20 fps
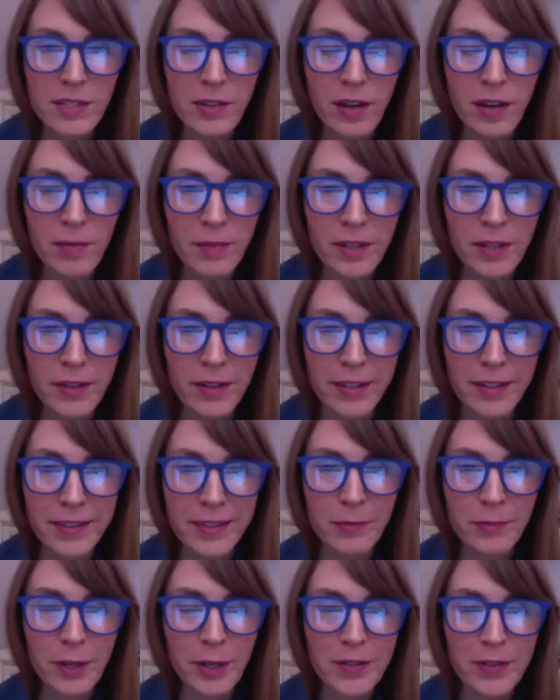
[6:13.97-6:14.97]
I'm hearing
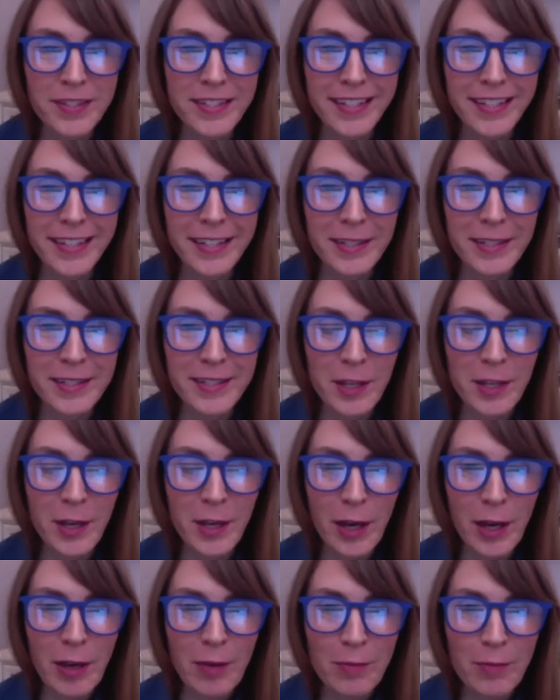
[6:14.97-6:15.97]
that what you're saying is
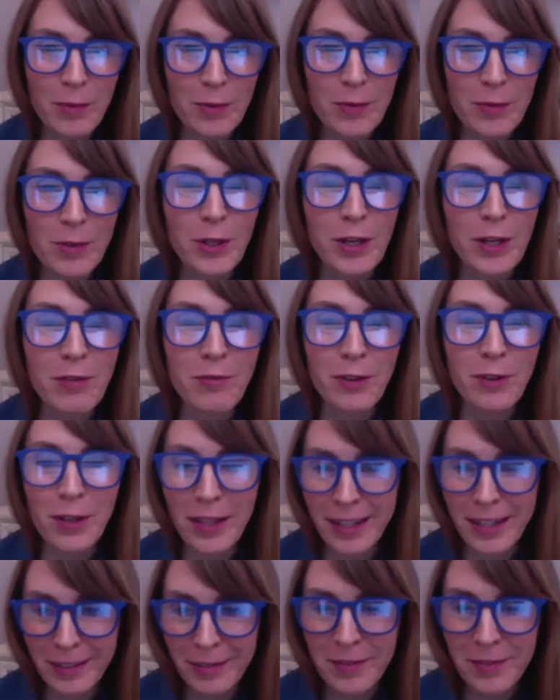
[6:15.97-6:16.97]
you're looking for a
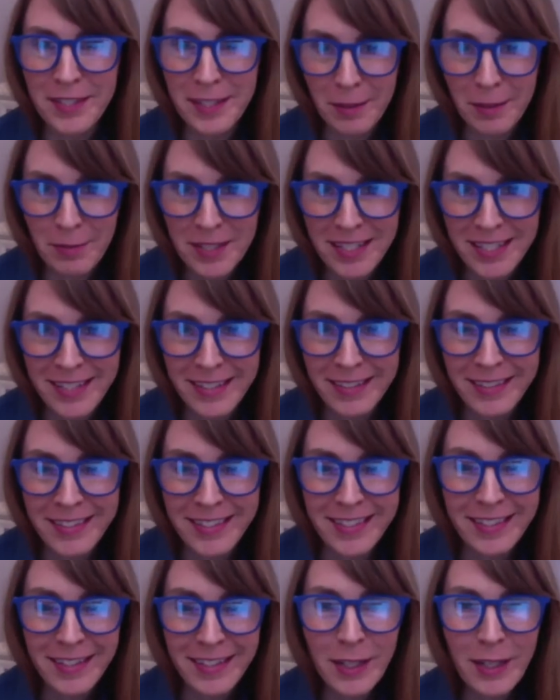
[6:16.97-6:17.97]
lot of
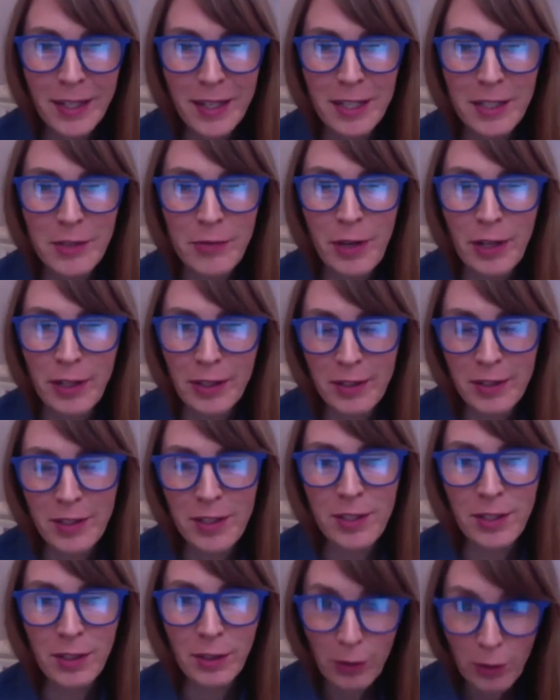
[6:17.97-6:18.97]
substance as well
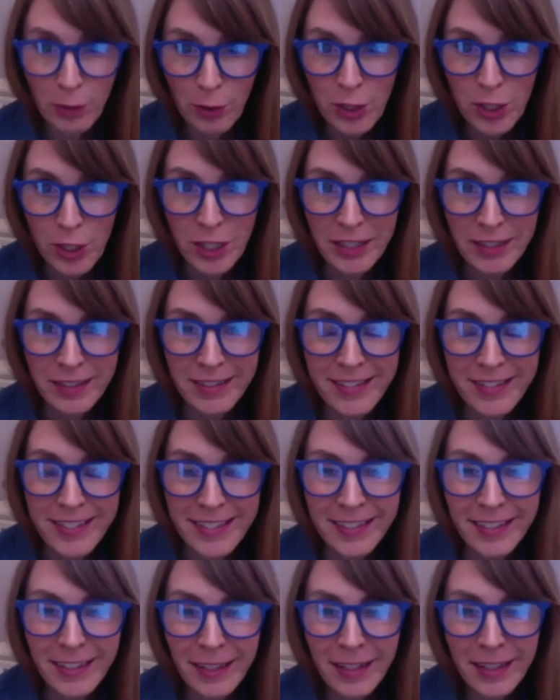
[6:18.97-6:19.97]
as
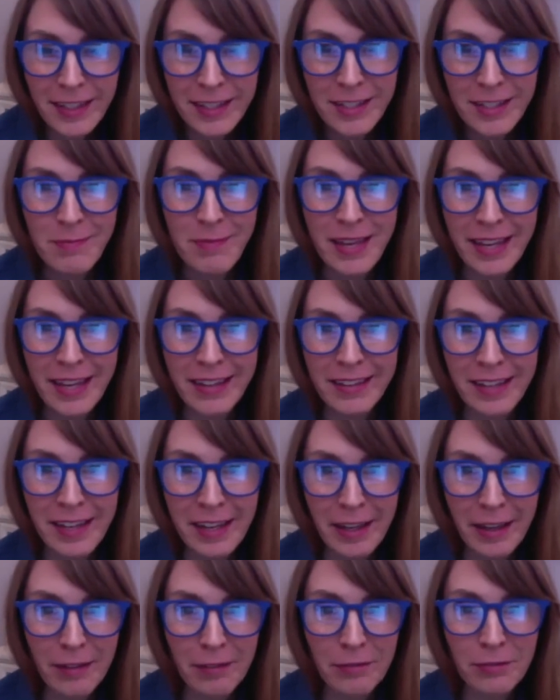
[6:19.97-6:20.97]
solutions to make
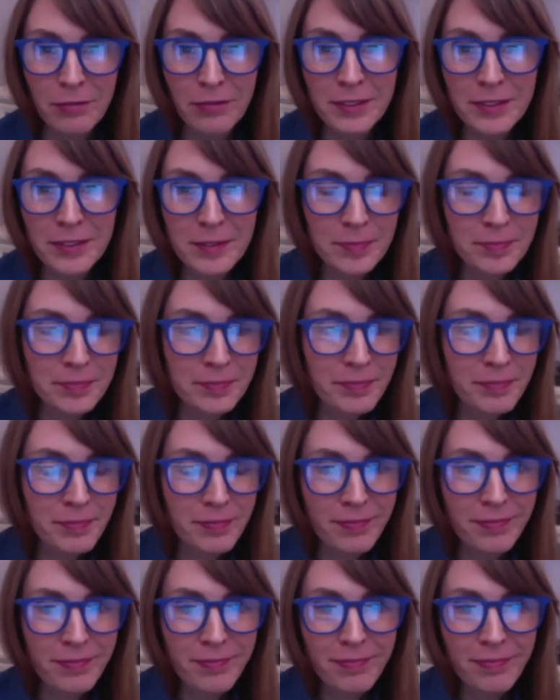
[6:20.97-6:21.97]
life
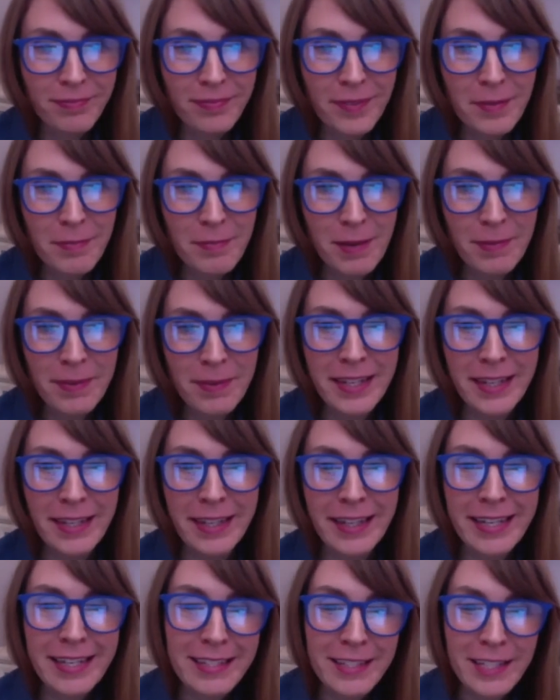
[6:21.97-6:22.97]
maybe
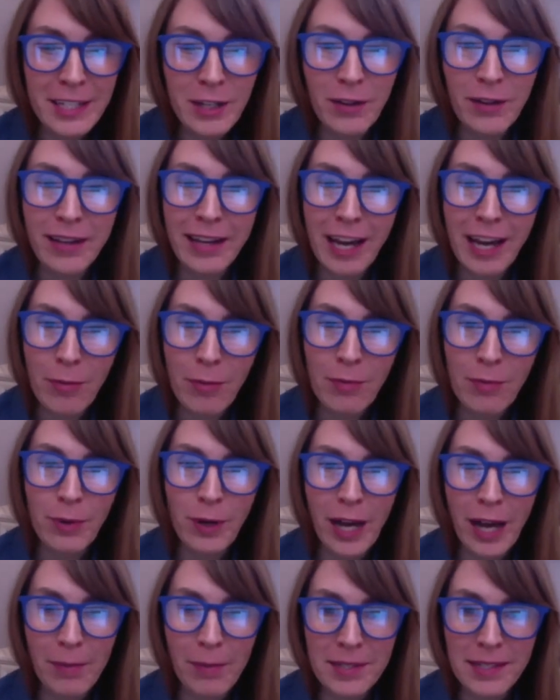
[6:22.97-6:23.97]
not easier now, but
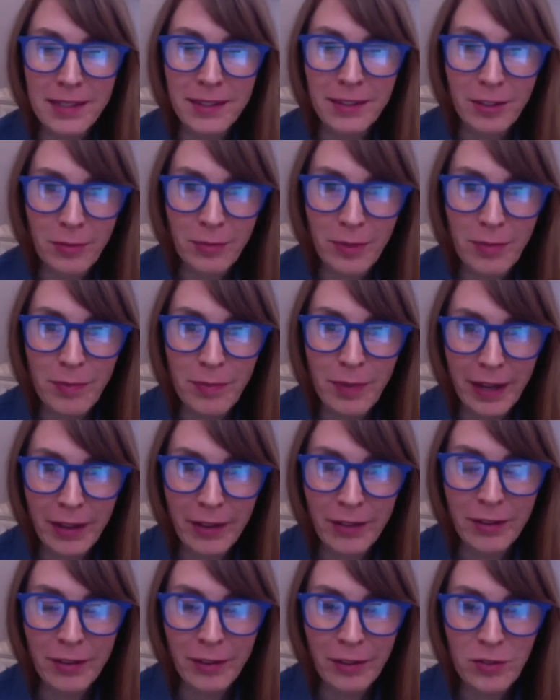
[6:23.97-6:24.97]
perhaps a little bit
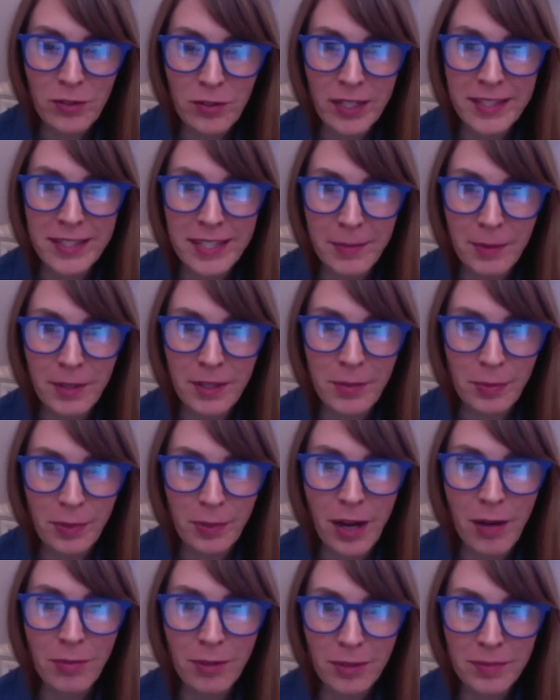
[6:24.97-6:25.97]
better and address some of the
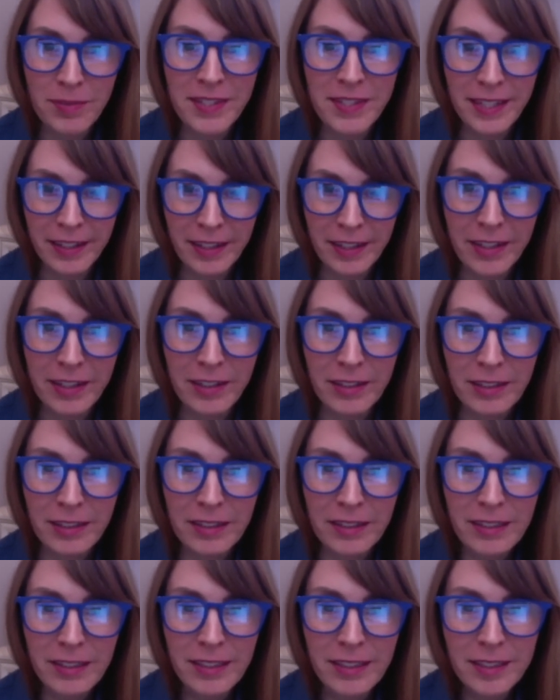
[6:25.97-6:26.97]
problems that are
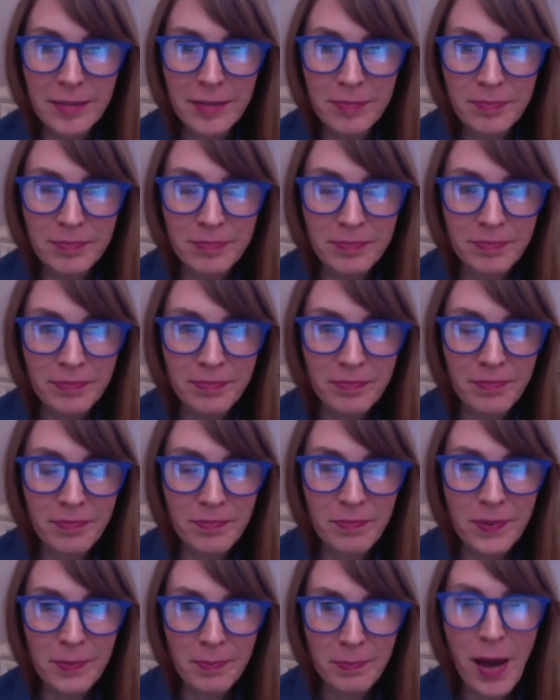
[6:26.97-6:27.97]

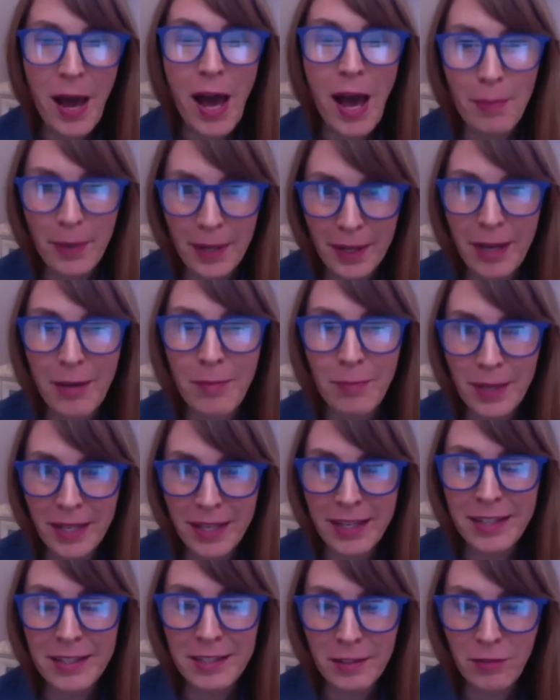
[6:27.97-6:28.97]
popping up
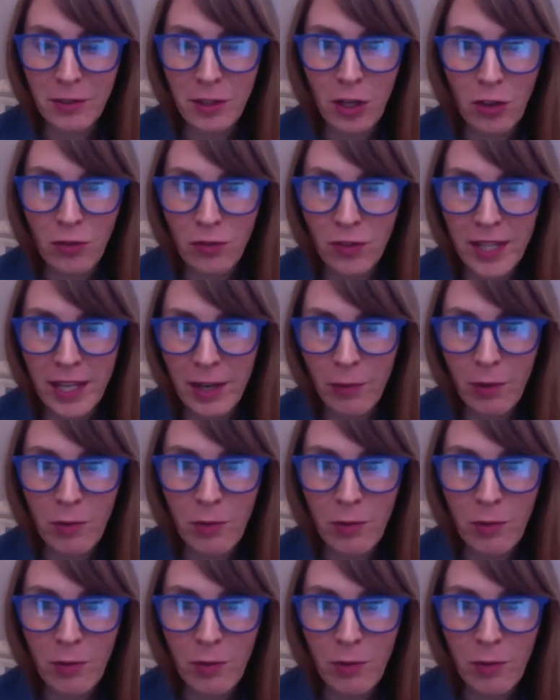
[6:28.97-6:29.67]
because of COVID that